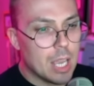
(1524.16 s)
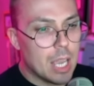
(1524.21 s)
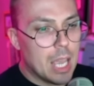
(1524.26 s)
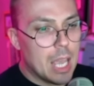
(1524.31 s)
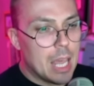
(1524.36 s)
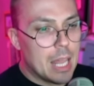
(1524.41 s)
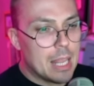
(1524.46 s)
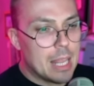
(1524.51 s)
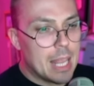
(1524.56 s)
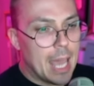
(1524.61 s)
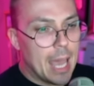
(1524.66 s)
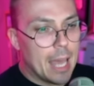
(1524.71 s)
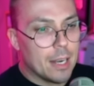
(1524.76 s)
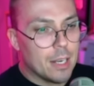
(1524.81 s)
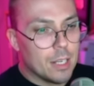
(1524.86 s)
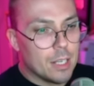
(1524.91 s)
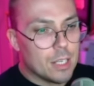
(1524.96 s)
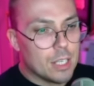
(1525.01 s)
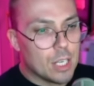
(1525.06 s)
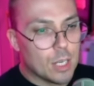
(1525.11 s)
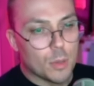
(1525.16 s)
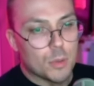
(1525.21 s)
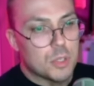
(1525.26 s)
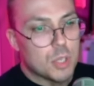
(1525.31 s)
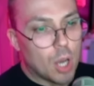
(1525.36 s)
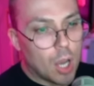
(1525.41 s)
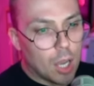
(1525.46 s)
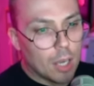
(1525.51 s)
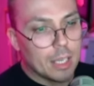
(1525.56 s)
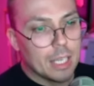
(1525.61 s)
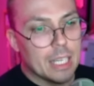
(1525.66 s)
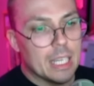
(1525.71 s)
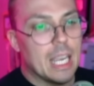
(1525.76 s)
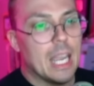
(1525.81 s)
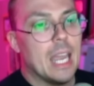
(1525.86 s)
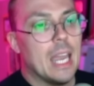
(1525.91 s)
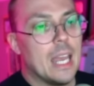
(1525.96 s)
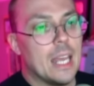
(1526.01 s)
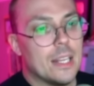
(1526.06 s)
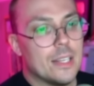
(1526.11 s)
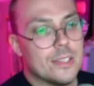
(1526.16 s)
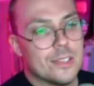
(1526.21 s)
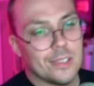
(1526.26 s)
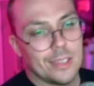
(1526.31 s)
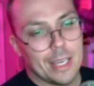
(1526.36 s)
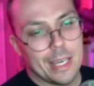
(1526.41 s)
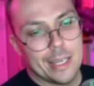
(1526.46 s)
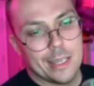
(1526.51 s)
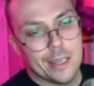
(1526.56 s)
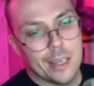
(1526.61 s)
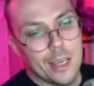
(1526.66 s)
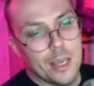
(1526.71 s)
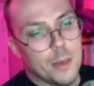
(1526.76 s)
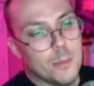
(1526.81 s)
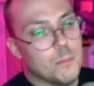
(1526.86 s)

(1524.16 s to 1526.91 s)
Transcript: that, you know, talking heads like